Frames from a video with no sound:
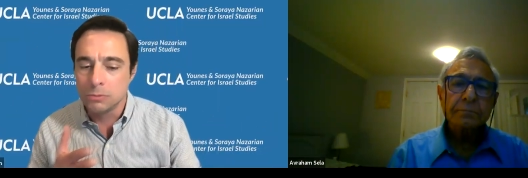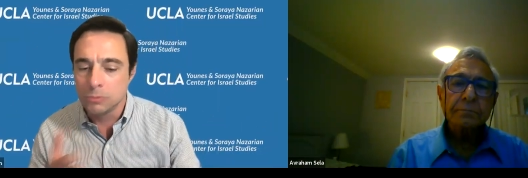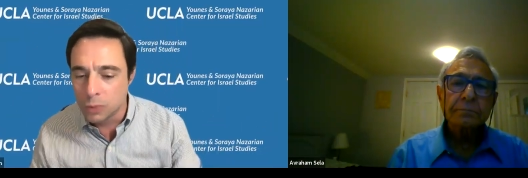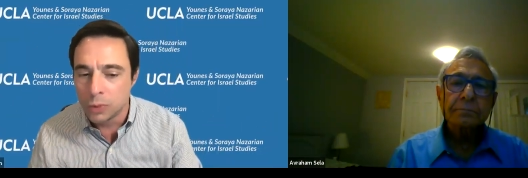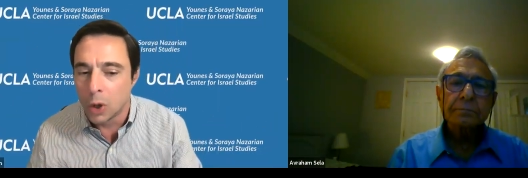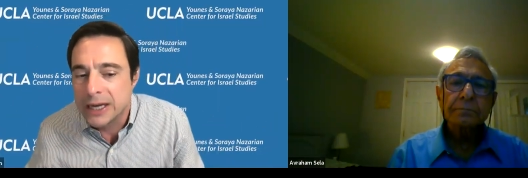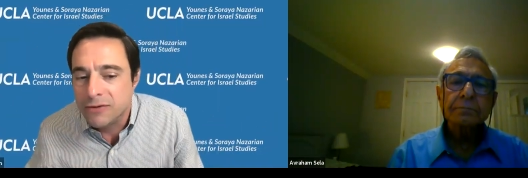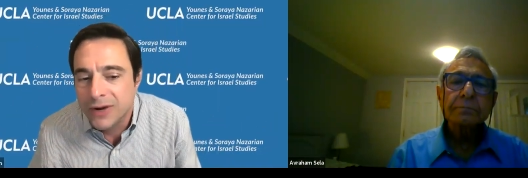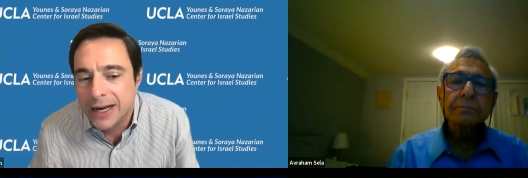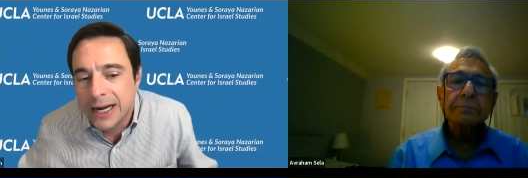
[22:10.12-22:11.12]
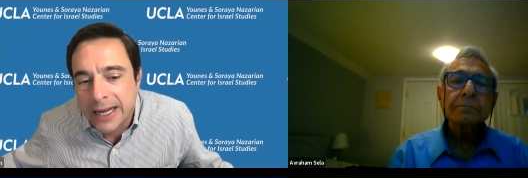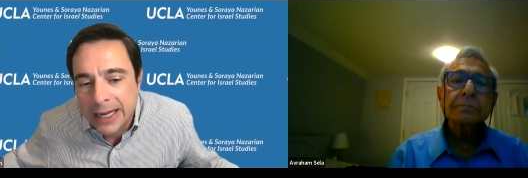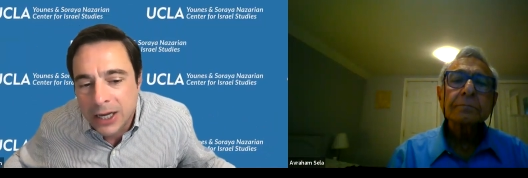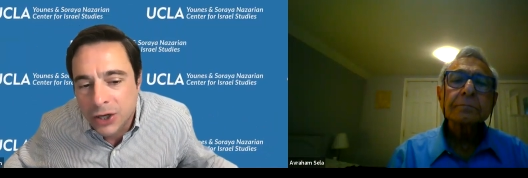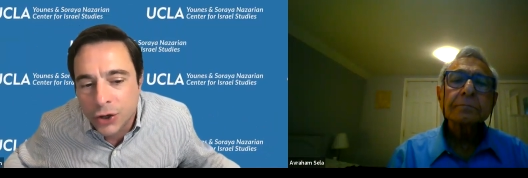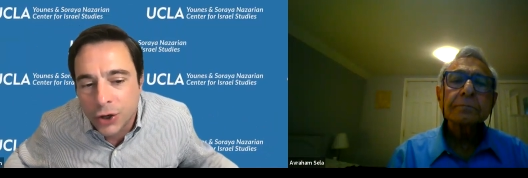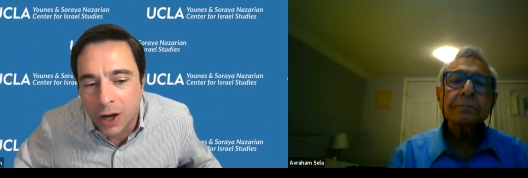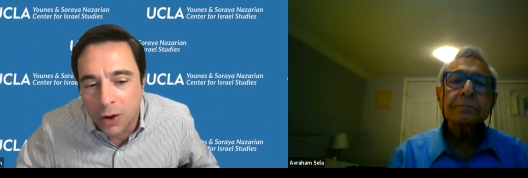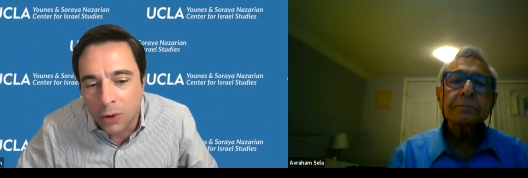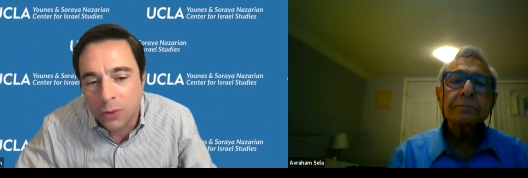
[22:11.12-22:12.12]
Speaker 1: was it really, you
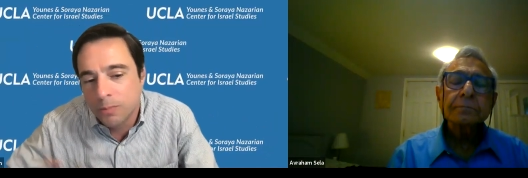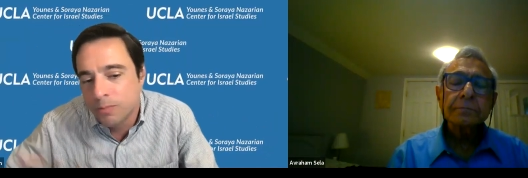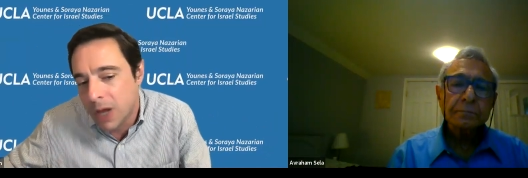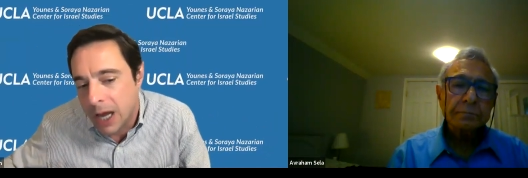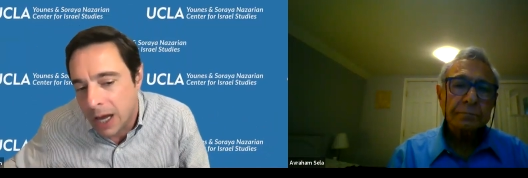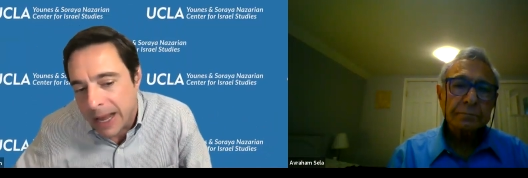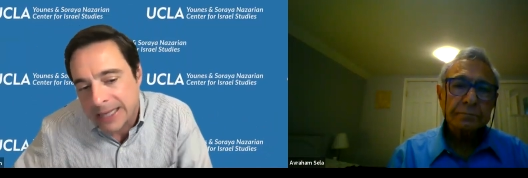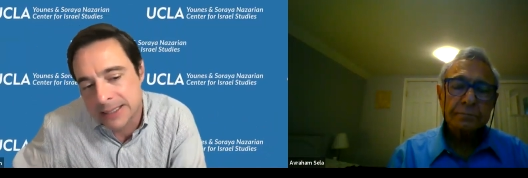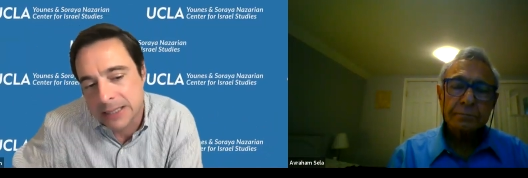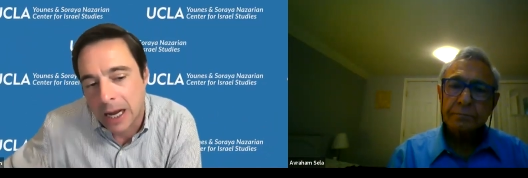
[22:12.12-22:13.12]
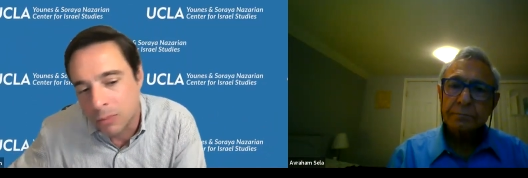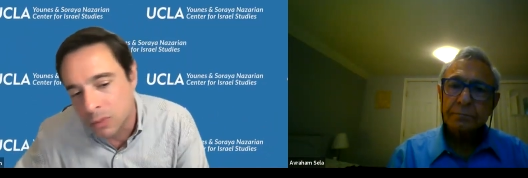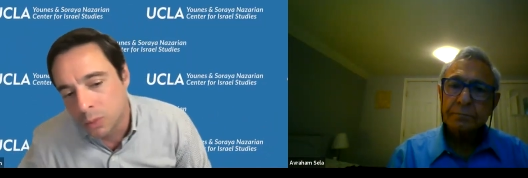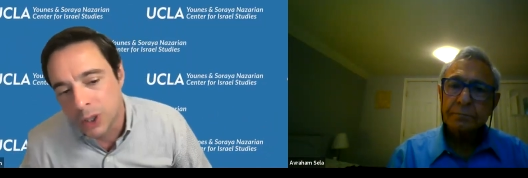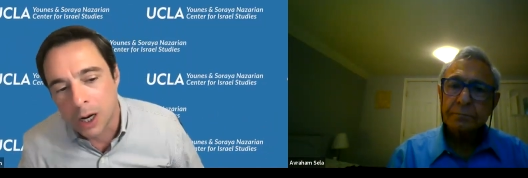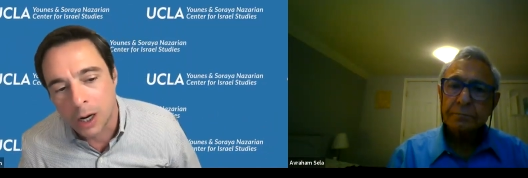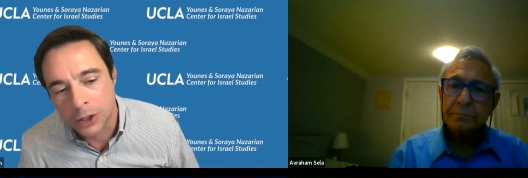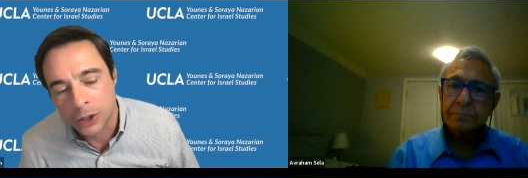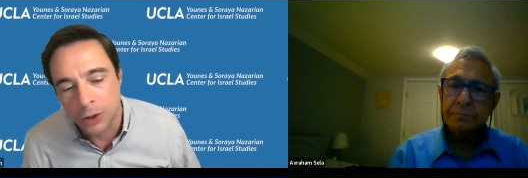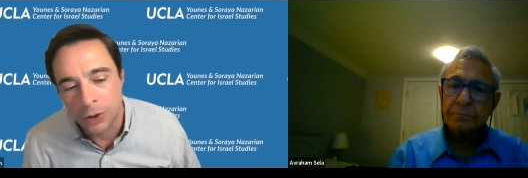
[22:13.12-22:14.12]
know, um, as some would
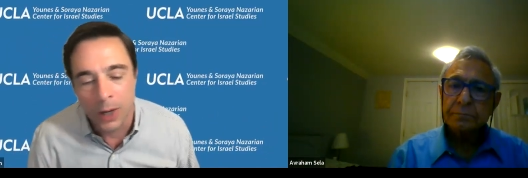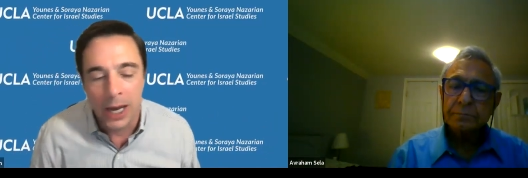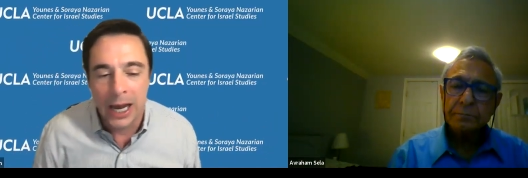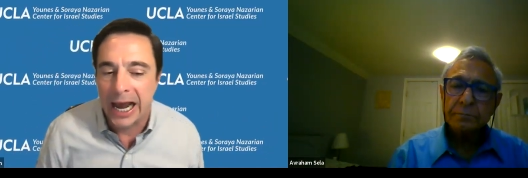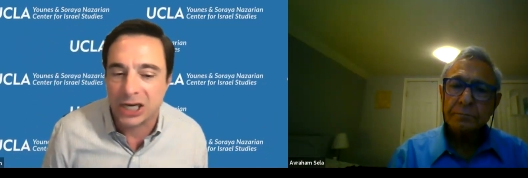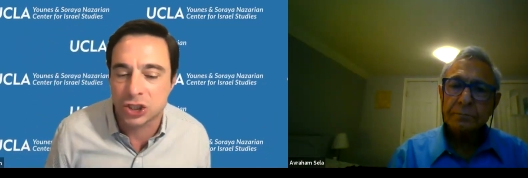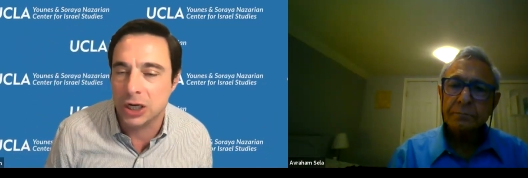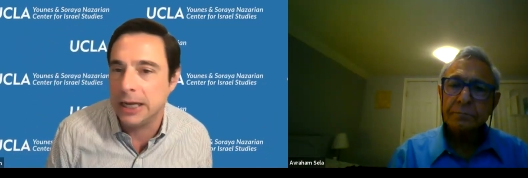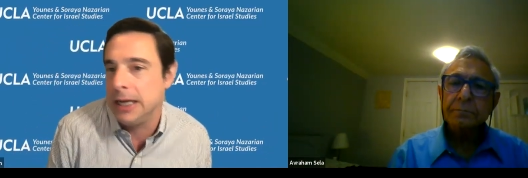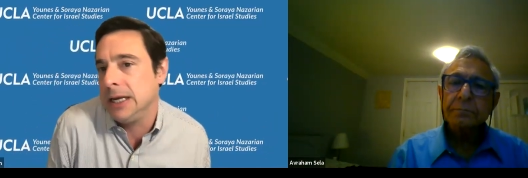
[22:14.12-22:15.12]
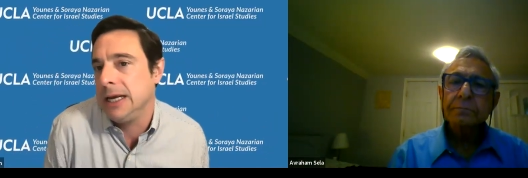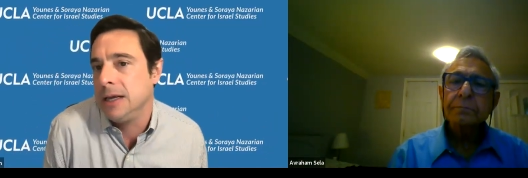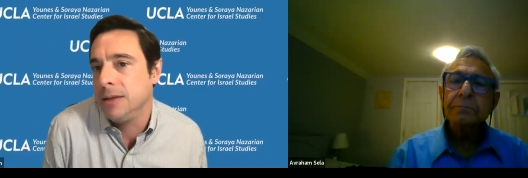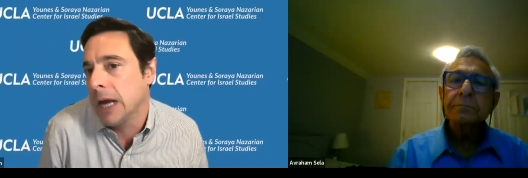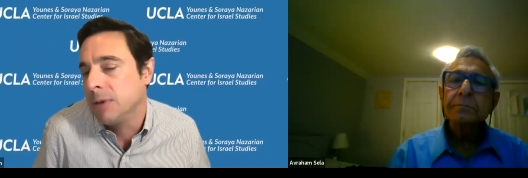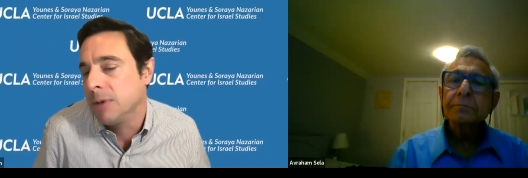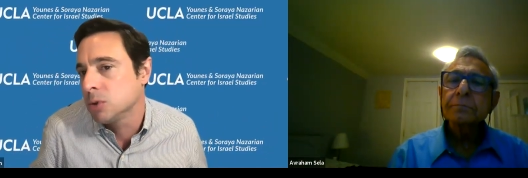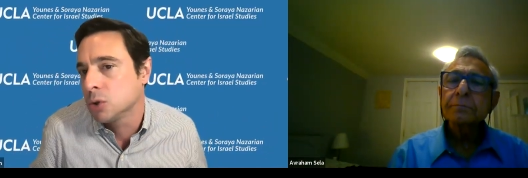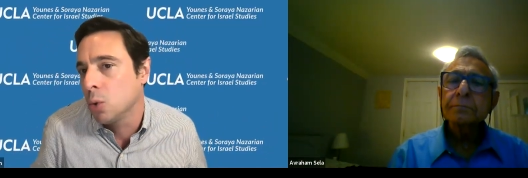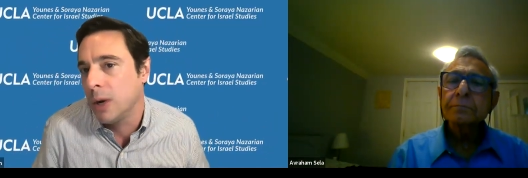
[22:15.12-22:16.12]
argue, actually it, Hamas
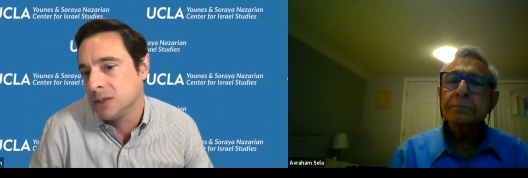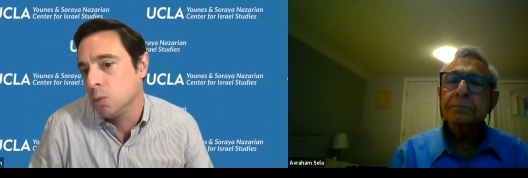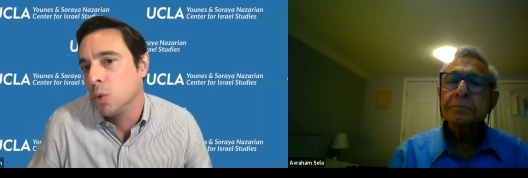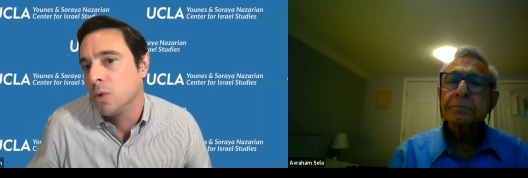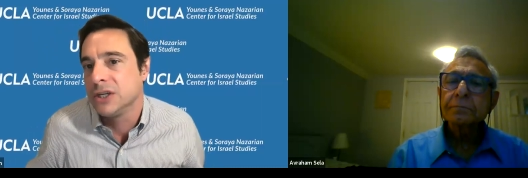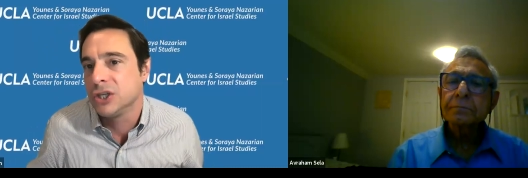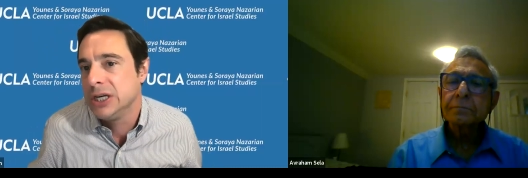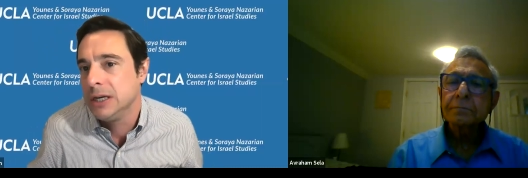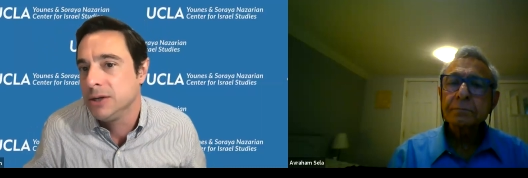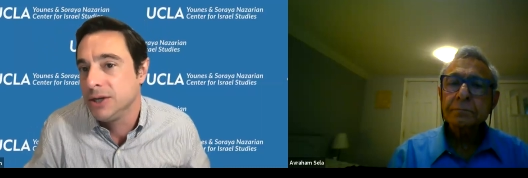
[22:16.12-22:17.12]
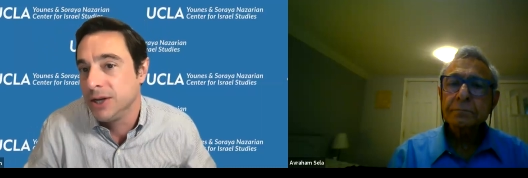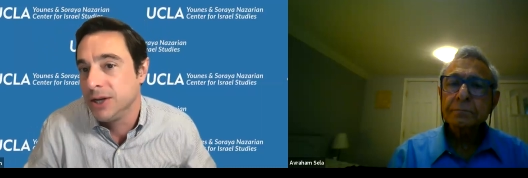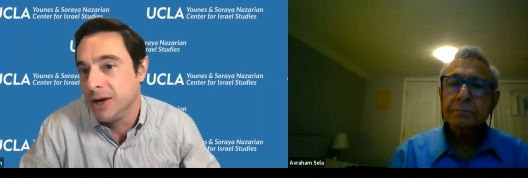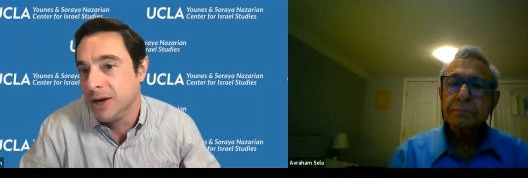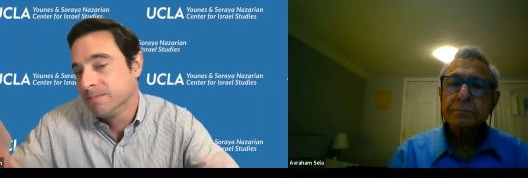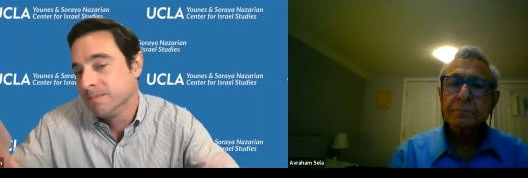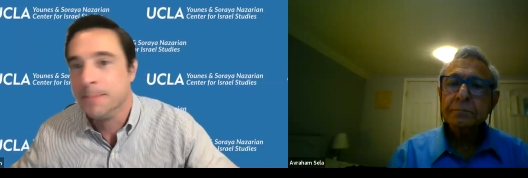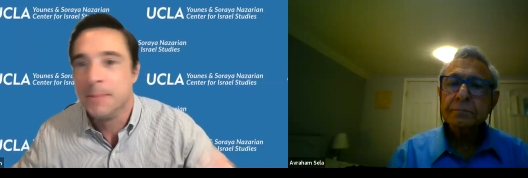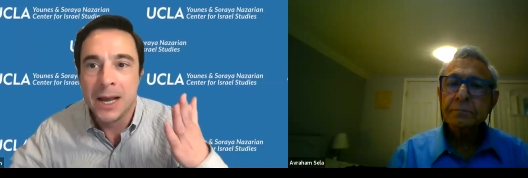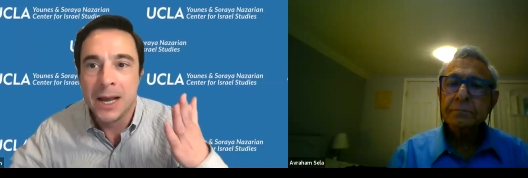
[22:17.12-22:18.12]
was always a wolf in sheep. You know,
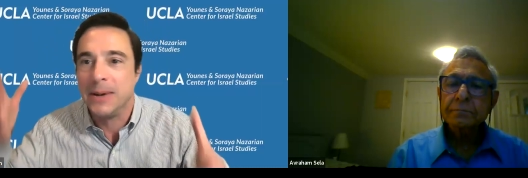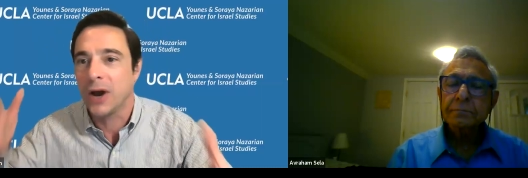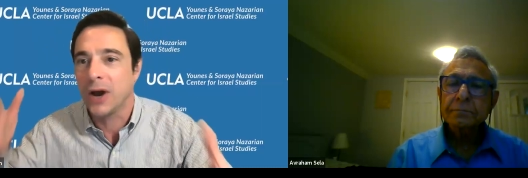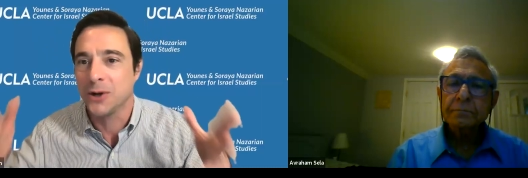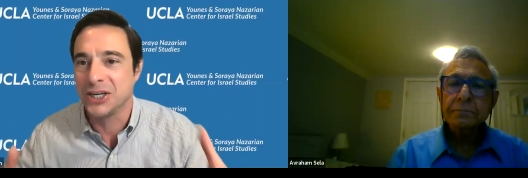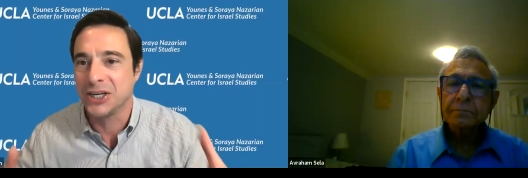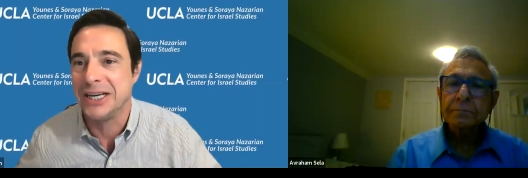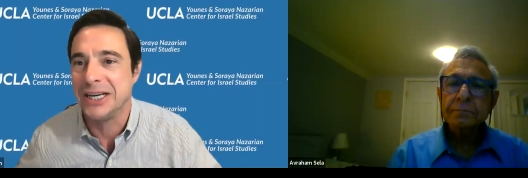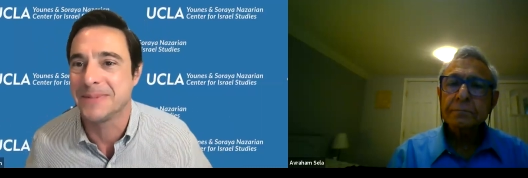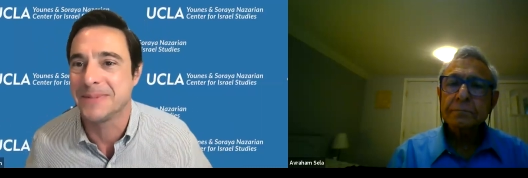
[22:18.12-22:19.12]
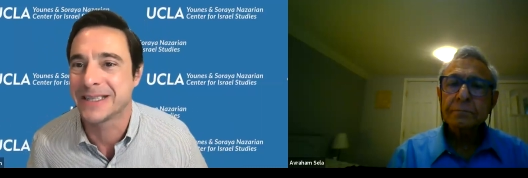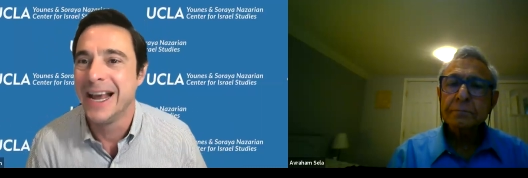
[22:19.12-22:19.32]
maybe it tried on a sheep's